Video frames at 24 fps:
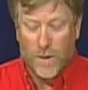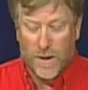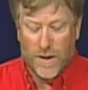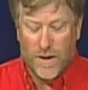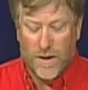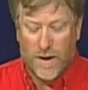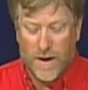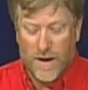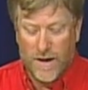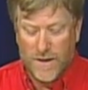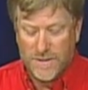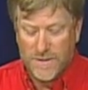
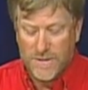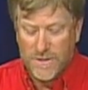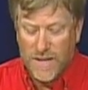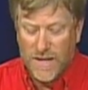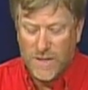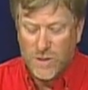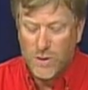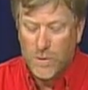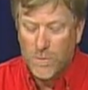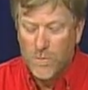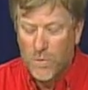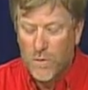cards,
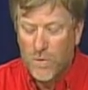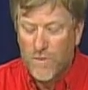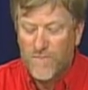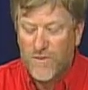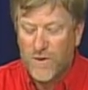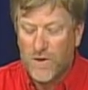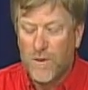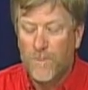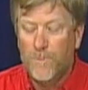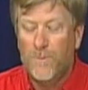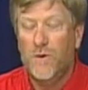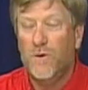let you move
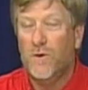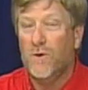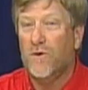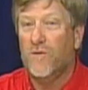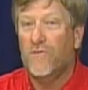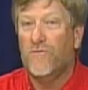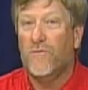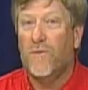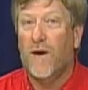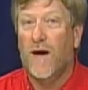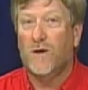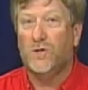the computer
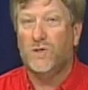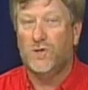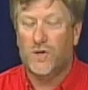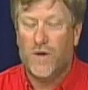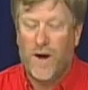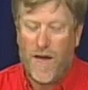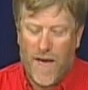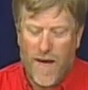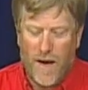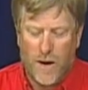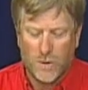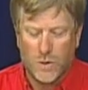throughout your
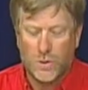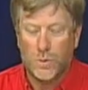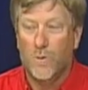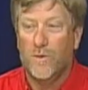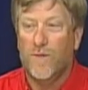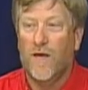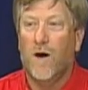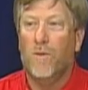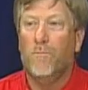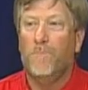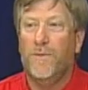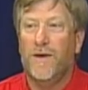house
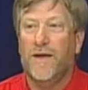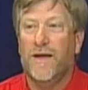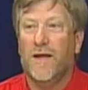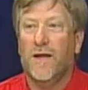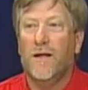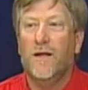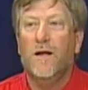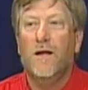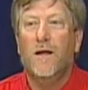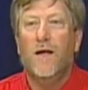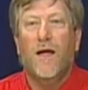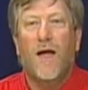without
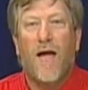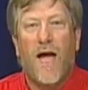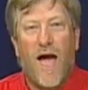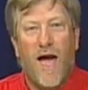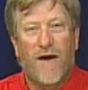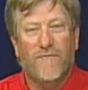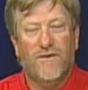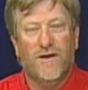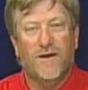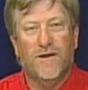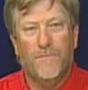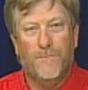
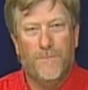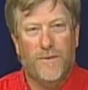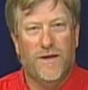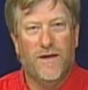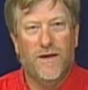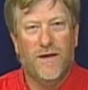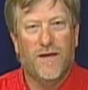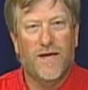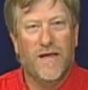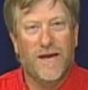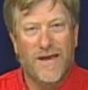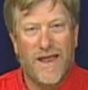having to
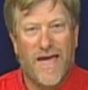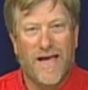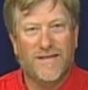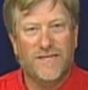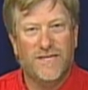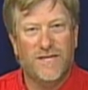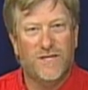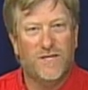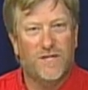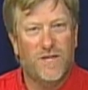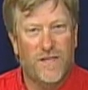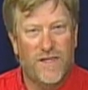be
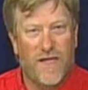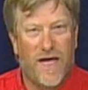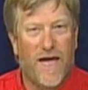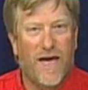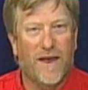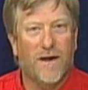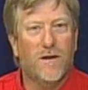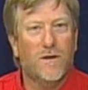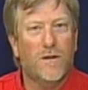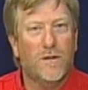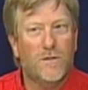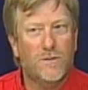connected to
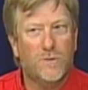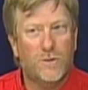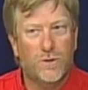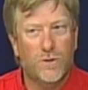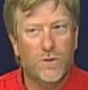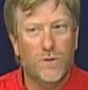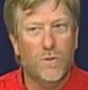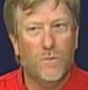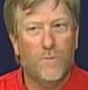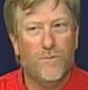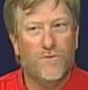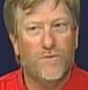that
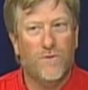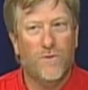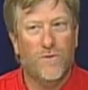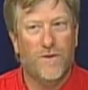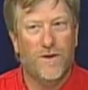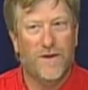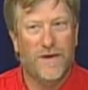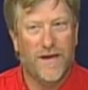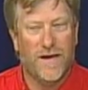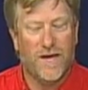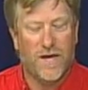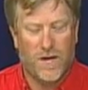tube through
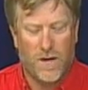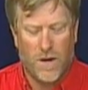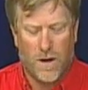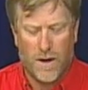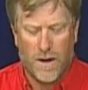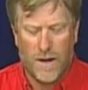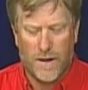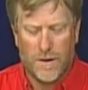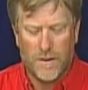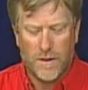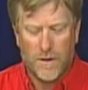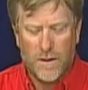the NIC
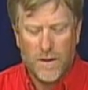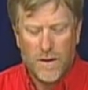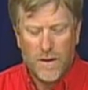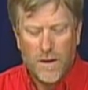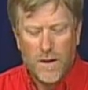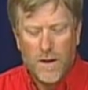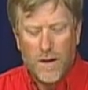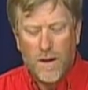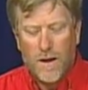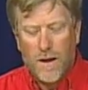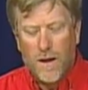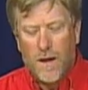card.
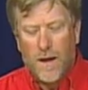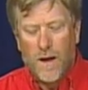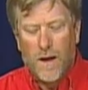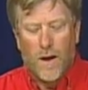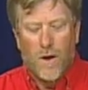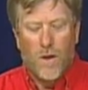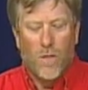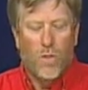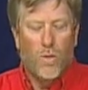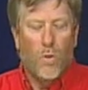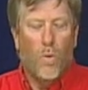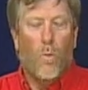
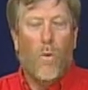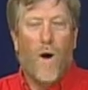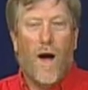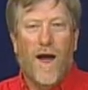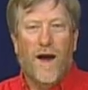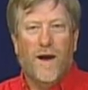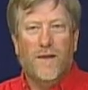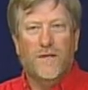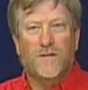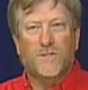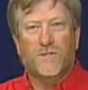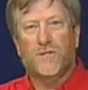The
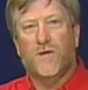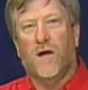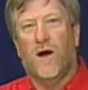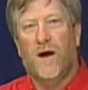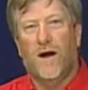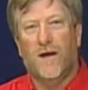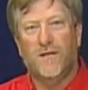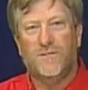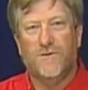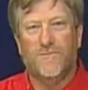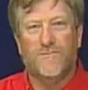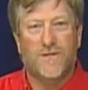wireless
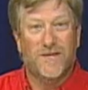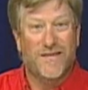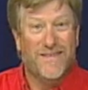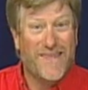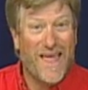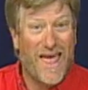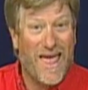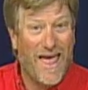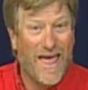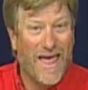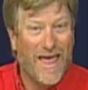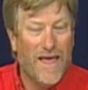cards of
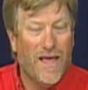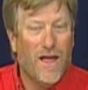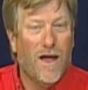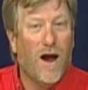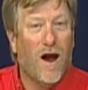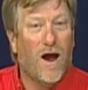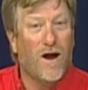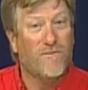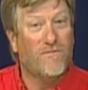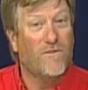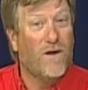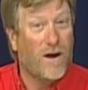today
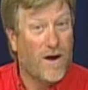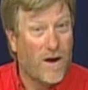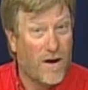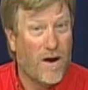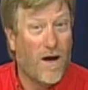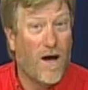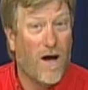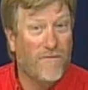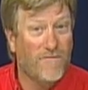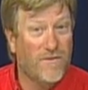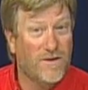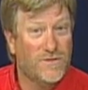are
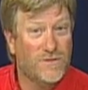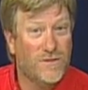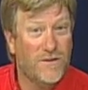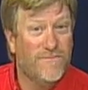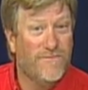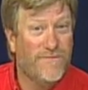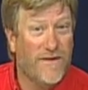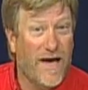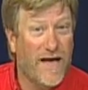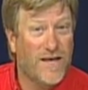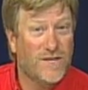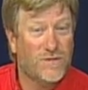obviously
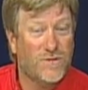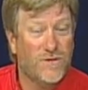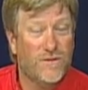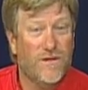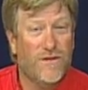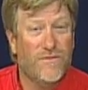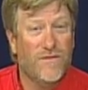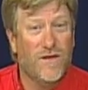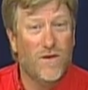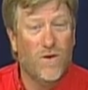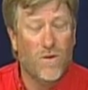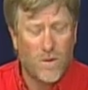faster
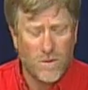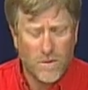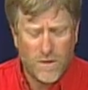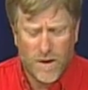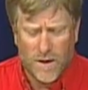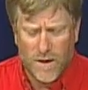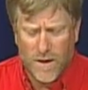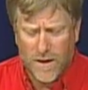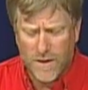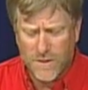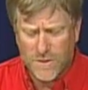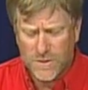than the old
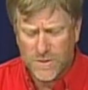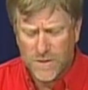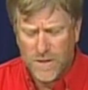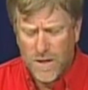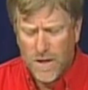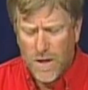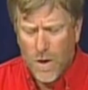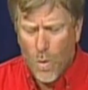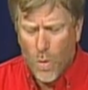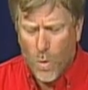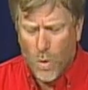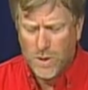cards.
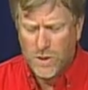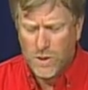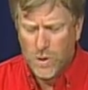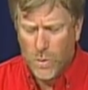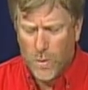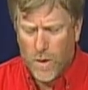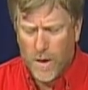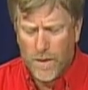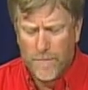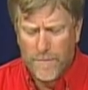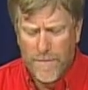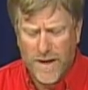What you
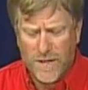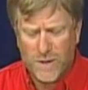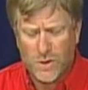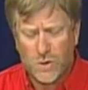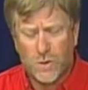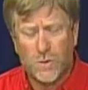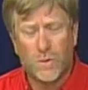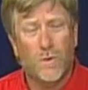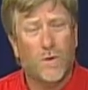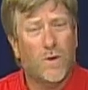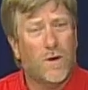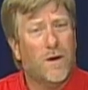want to make
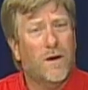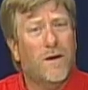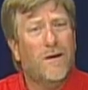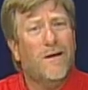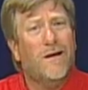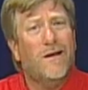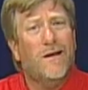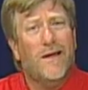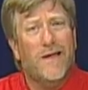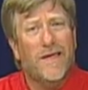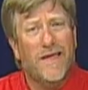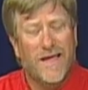sure
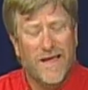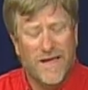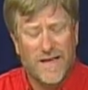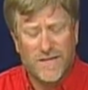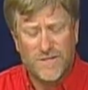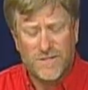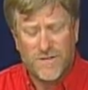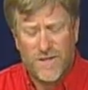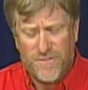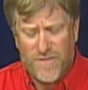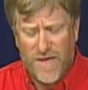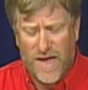
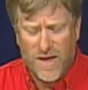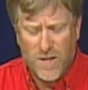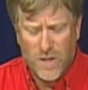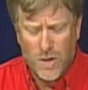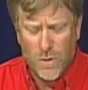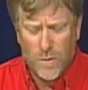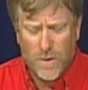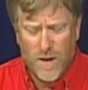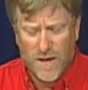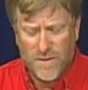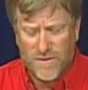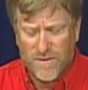is that
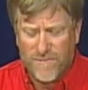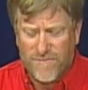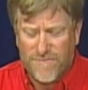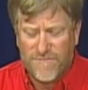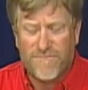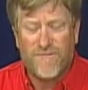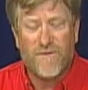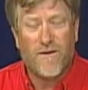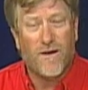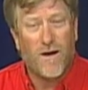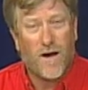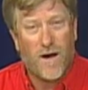you get the
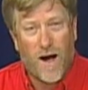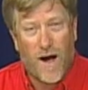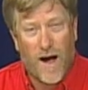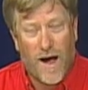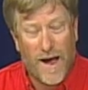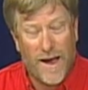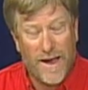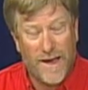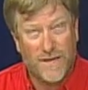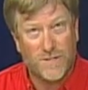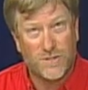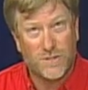
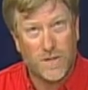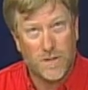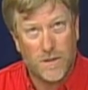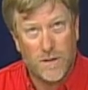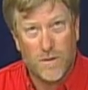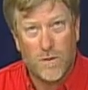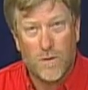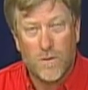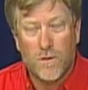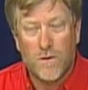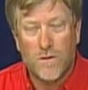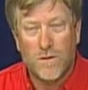highest
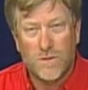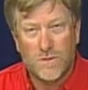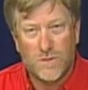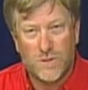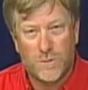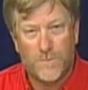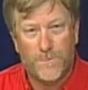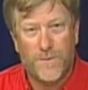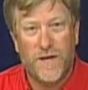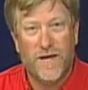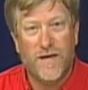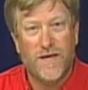
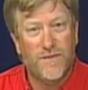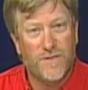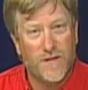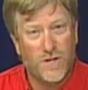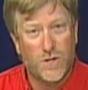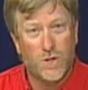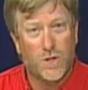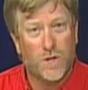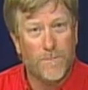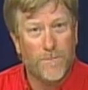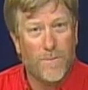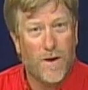speed
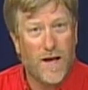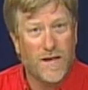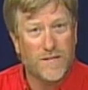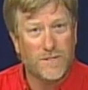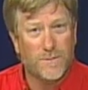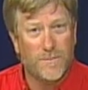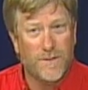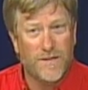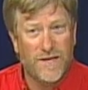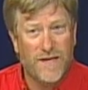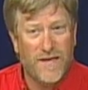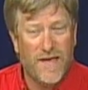that you can
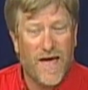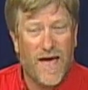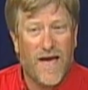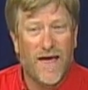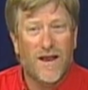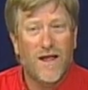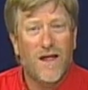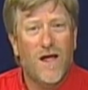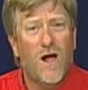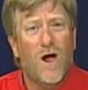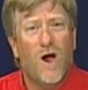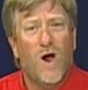possibly
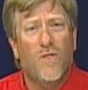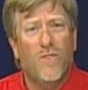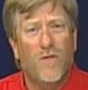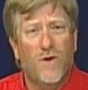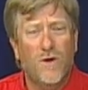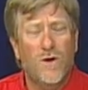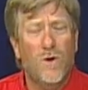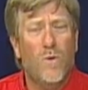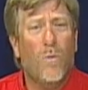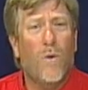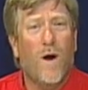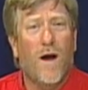get. The
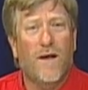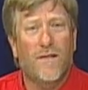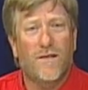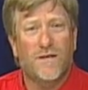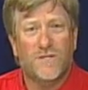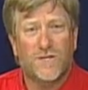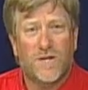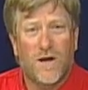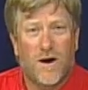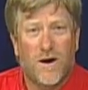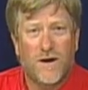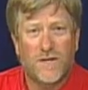new
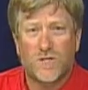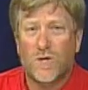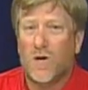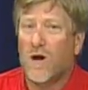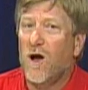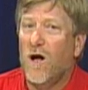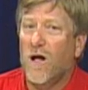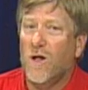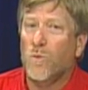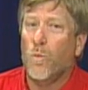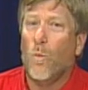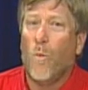wireless cards are
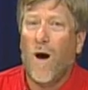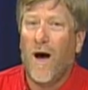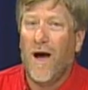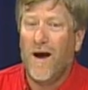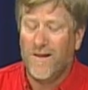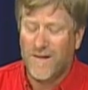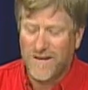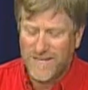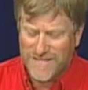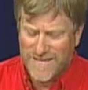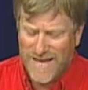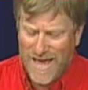called
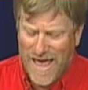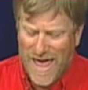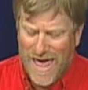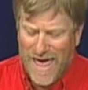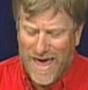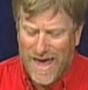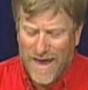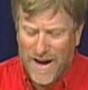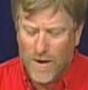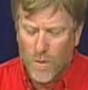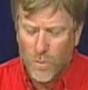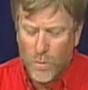Wireless
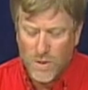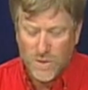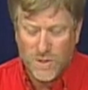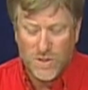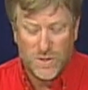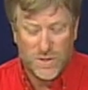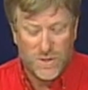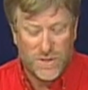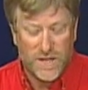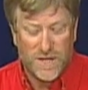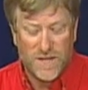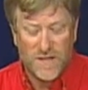N, which
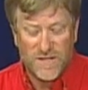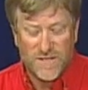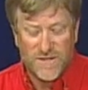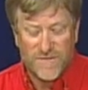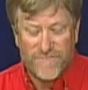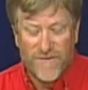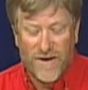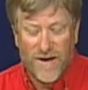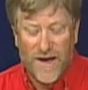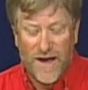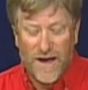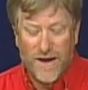is
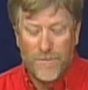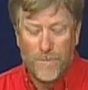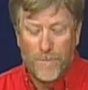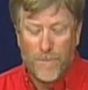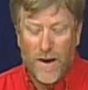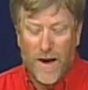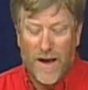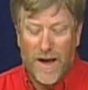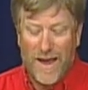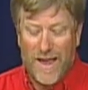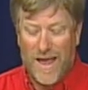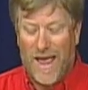signified
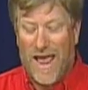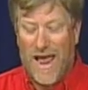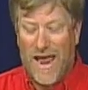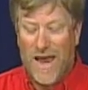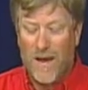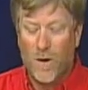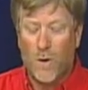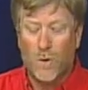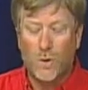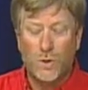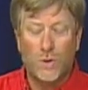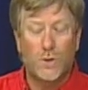by
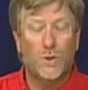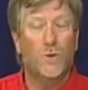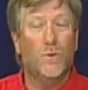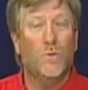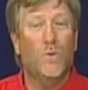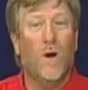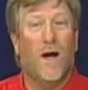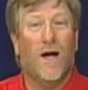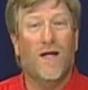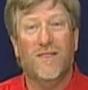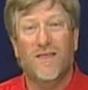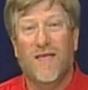
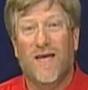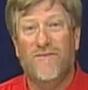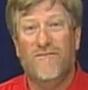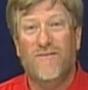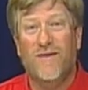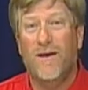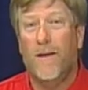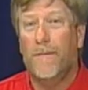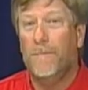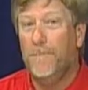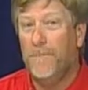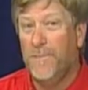
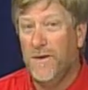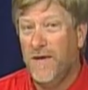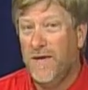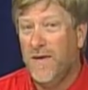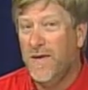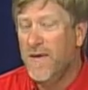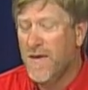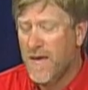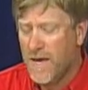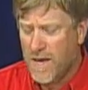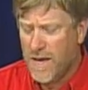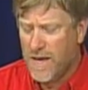
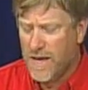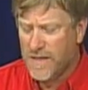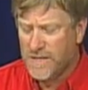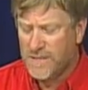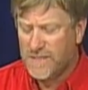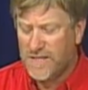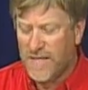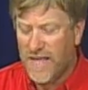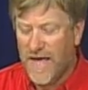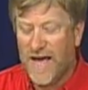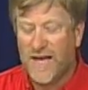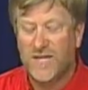
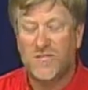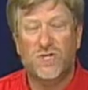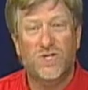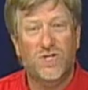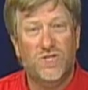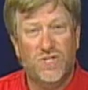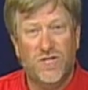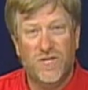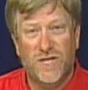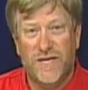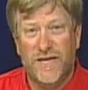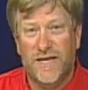
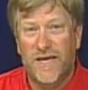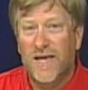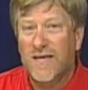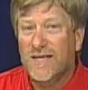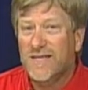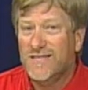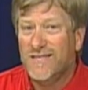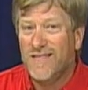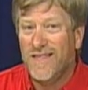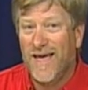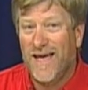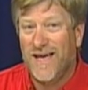
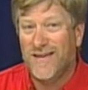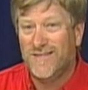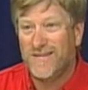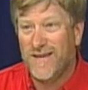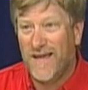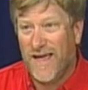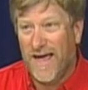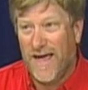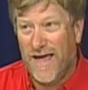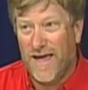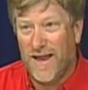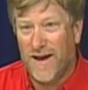
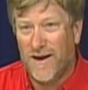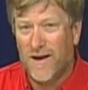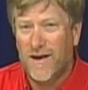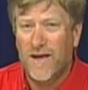802.11b/G/N.